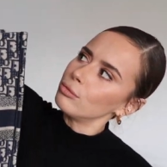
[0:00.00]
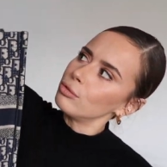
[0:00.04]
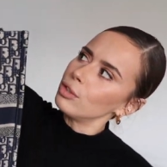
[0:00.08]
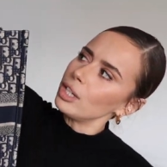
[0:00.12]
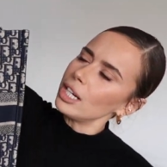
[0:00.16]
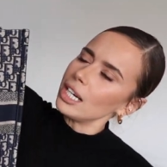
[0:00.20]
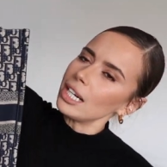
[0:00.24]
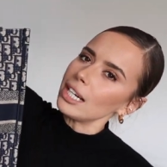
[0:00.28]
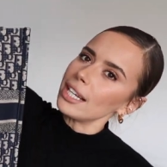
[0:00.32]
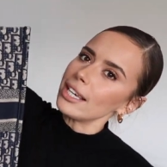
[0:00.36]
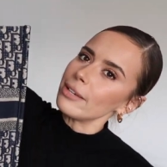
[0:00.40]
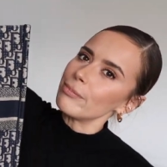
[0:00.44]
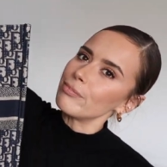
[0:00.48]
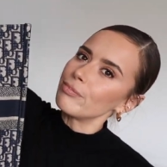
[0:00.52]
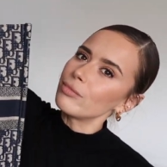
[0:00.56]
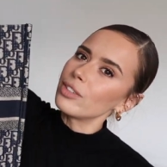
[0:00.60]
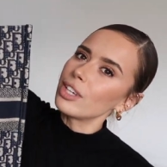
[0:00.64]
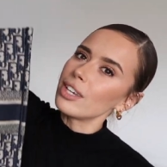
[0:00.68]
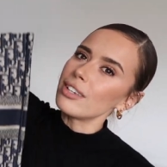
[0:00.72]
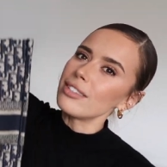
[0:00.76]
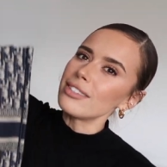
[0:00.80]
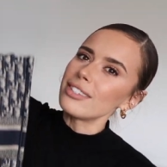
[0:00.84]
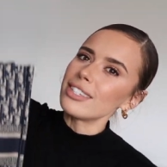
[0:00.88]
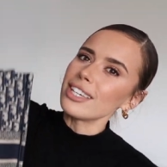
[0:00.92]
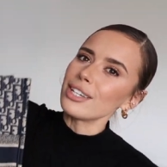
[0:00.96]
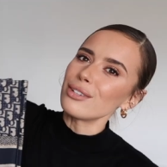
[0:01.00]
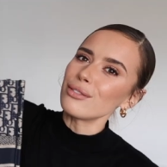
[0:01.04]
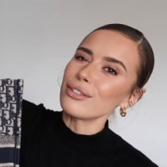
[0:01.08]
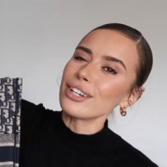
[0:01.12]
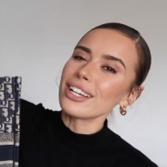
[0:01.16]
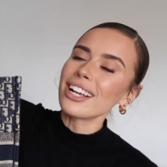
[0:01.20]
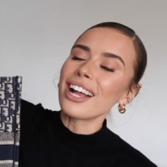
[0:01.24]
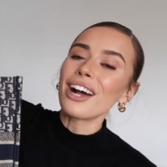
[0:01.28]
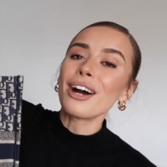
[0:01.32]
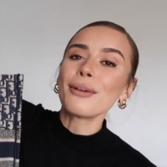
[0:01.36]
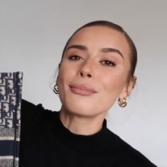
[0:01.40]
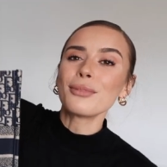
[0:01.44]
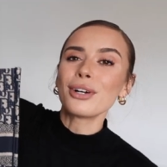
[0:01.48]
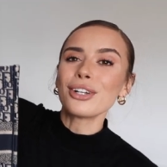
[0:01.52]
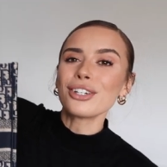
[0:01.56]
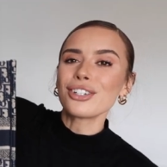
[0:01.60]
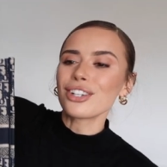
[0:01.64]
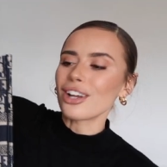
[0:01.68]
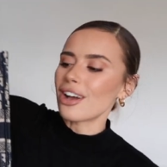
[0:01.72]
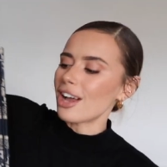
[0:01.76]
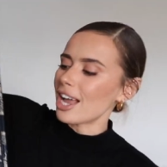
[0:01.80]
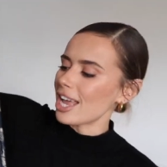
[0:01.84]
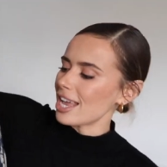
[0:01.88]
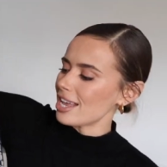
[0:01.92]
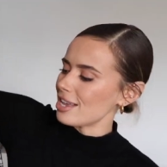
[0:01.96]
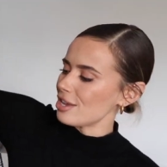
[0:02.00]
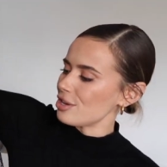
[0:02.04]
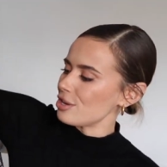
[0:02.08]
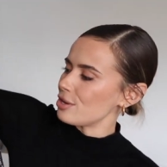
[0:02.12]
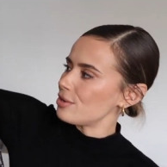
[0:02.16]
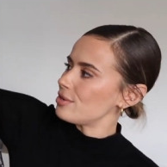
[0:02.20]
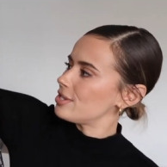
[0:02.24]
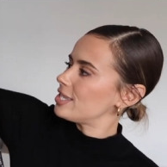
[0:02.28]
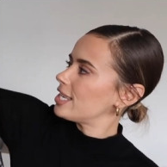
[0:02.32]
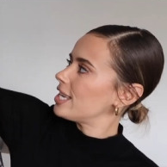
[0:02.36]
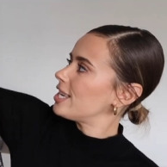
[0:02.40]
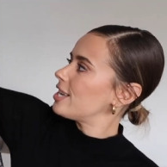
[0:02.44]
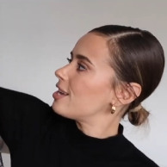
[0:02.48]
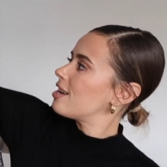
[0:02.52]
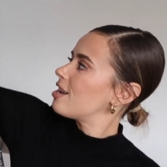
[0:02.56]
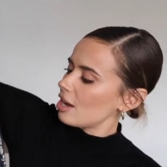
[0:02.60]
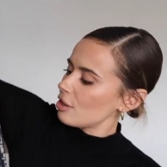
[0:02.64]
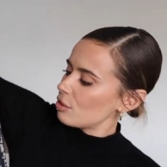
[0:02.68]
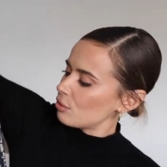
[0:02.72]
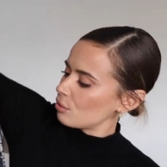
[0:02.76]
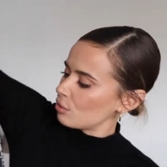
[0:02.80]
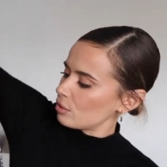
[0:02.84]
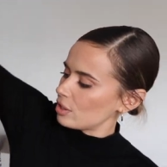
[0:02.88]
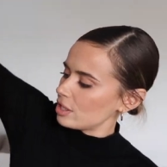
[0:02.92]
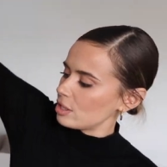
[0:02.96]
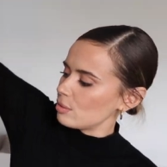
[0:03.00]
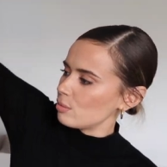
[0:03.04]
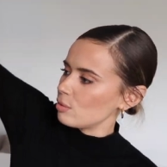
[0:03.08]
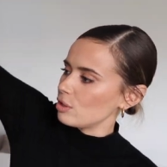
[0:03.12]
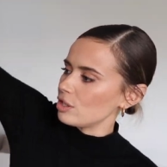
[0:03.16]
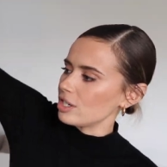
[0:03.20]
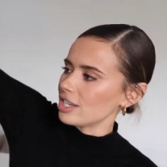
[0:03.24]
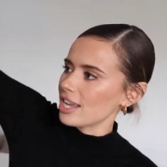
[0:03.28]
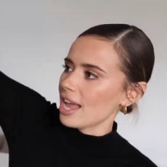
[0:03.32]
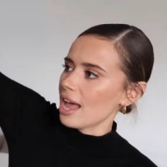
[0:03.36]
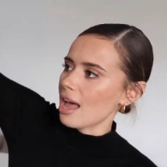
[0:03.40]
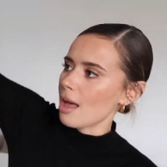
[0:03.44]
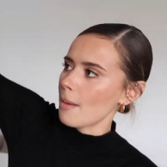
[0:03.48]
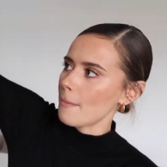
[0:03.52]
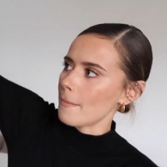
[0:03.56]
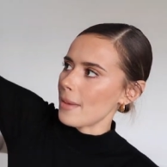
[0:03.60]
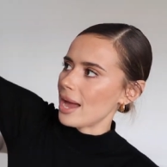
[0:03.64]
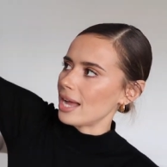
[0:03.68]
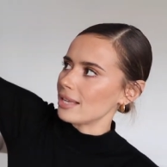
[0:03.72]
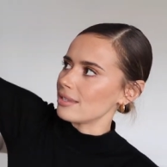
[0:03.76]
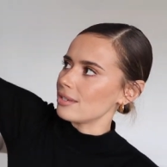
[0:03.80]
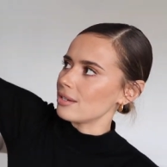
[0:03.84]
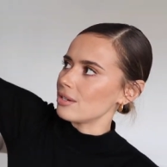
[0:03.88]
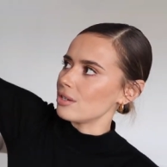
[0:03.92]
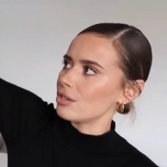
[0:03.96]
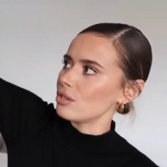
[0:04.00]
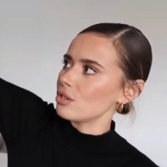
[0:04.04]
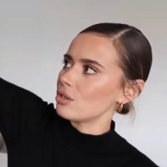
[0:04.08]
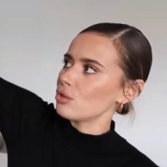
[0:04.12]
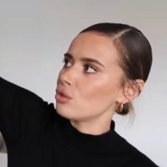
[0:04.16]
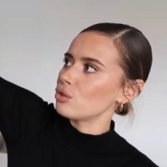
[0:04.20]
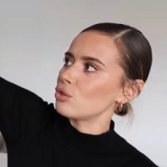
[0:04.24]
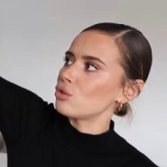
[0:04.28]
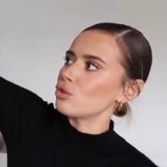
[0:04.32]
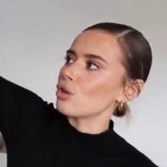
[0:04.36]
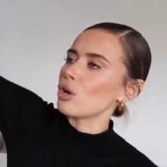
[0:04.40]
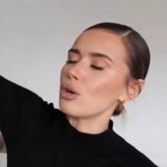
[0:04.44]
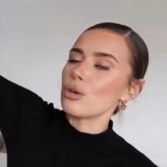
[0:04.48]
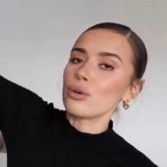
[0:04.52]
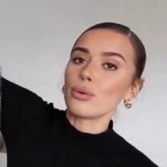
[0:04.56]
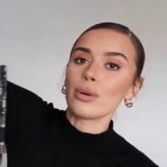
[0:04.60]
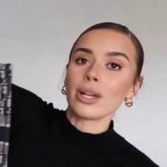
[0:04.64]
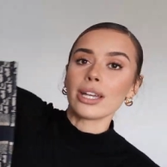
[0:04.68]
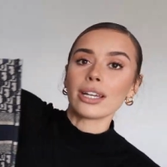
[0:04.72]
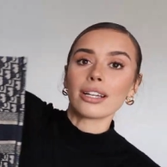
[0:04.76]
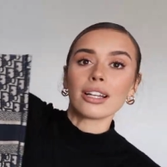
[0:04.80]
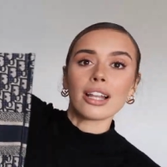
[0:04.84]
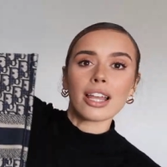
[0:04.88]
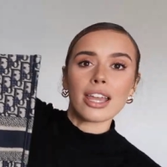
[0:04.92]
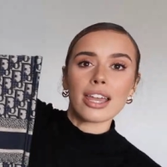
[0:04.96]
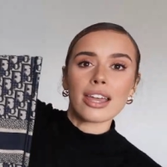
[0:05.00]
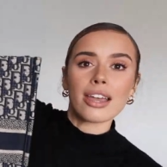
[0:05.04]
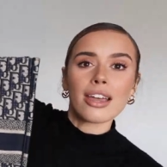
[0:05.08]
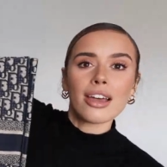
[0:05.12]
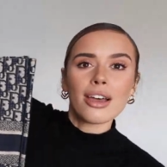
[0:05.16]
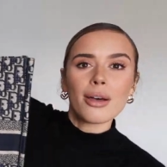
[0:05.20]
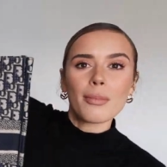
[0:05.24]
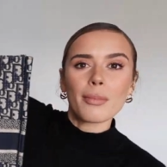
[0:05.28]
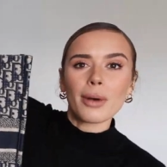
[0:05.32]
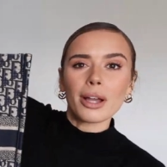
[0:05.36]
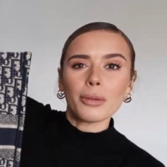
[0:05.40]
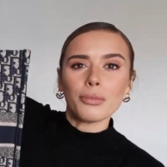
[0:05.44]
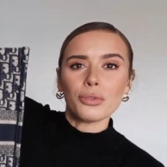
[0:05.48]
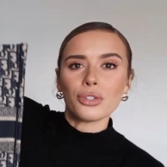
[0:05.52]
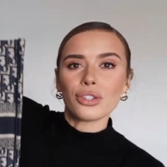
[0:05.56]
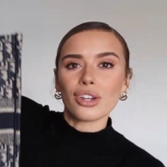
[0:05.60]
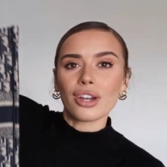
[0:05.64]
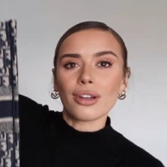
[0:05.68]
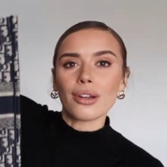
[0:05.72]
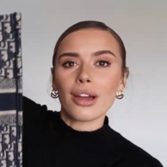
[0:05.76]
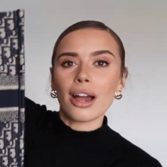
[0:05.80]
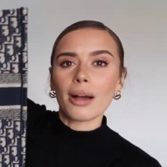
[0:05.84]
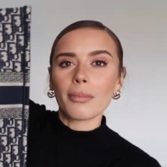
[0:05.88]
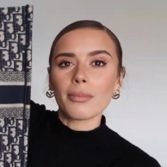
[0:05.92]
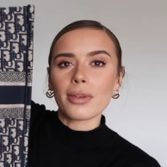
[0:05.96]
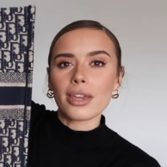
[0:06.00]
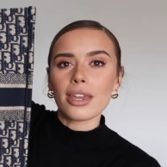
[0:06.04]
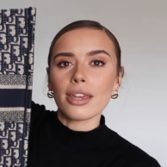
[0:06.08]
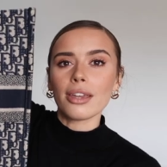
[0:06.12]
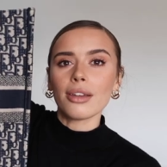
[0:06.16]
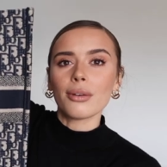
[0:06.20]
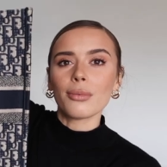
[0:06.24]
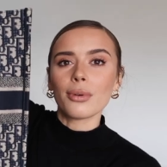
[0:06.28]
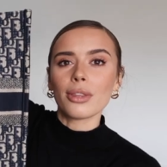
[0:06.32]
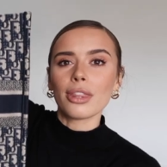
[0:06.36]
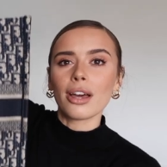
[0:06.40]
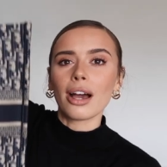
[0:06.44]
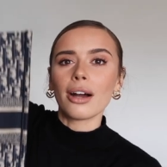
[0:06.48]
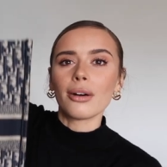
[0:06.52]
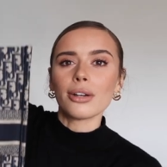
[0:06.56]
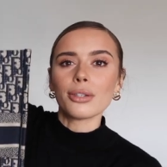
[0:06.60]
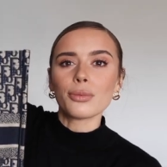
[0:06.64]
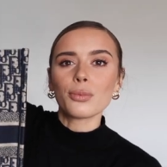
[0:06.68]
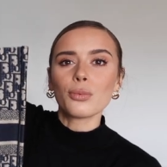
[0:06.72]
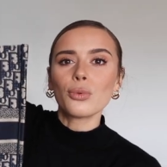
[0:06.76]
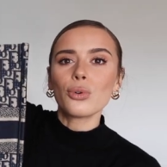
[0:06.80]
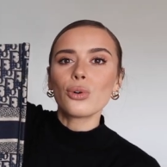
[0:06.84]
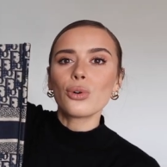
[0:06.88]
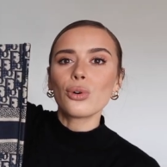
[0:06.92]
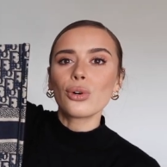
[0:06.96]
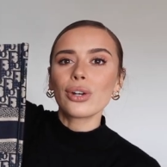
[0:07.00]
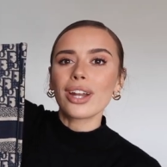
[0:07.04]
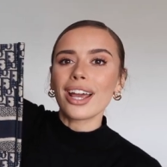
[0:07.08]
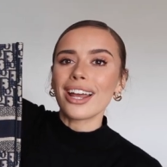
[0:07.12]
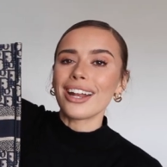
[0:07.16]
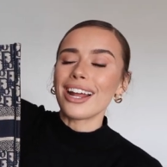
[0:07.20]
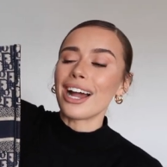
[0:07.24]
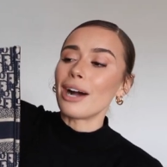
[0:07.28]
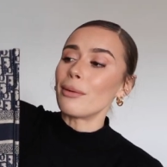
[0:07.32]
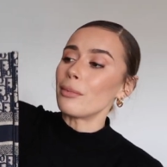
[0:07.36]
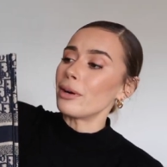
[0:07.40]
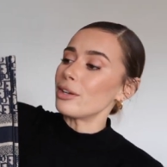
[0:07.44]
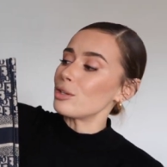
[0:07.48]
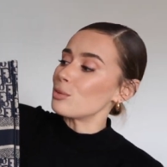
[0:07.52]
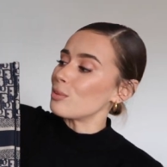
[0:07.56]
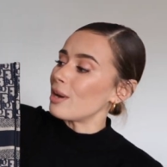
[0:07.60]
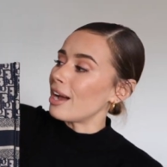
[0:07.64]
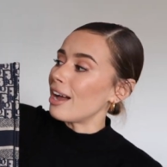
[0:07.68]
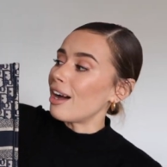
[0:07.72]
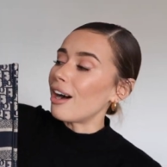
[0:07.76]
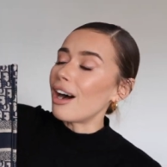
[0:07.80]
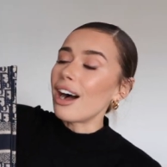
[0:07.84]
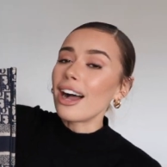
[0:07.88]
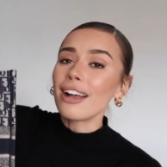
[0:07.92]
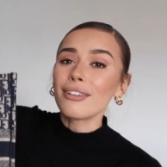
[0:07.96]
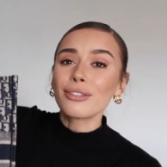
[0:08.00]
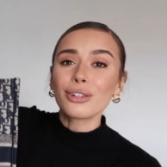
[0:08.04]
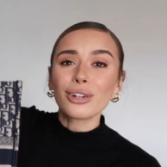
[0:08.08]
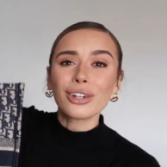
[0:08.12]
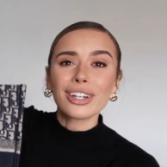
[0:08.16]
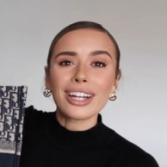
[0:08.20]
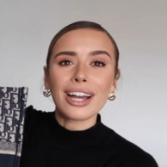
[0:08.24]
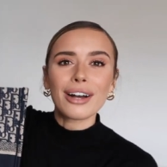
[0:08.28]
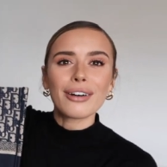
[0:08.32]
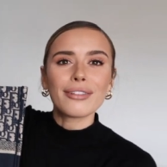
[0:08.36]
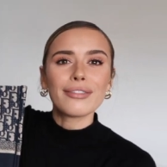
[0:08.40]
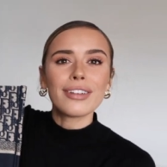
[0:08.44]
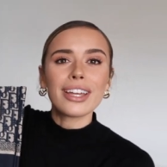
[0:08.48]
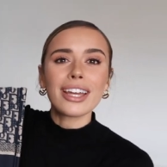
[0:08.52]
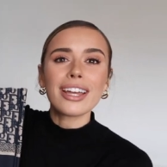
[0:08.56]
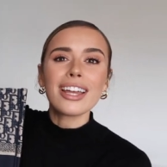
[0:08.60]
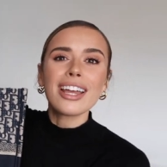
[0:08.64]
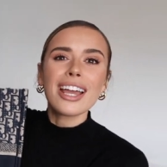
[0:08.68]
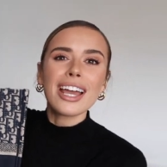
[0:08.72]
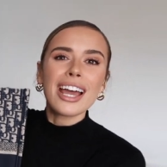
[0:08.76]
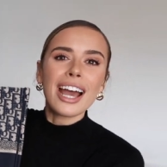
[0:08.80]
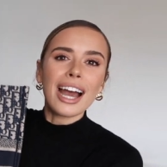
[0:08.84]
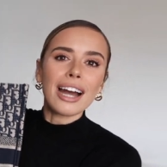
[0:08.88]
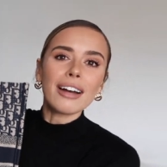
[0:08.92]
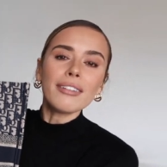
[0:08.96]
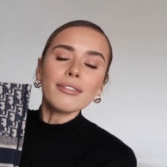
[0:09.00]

really considering how much i use it i thought this would get battered so quickly but i'm so happy with how it's worn and how much wear i've gotten out of it